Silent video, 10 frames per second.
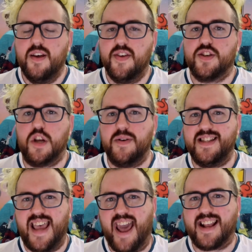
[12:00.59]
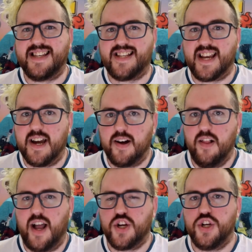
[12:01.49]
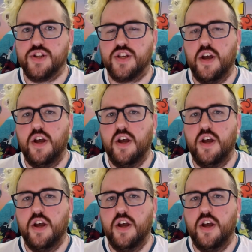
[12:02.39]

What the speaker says: These are going to be tech sticker collections